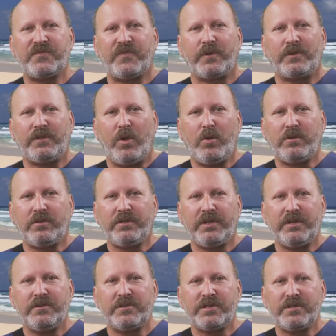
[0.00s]
for local
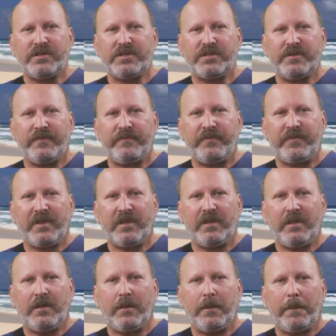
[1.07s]
users,
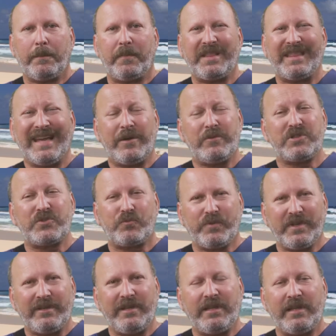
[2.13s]
but that was
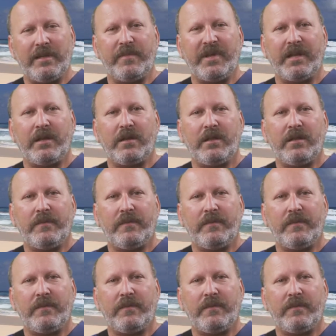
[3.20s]
really limited.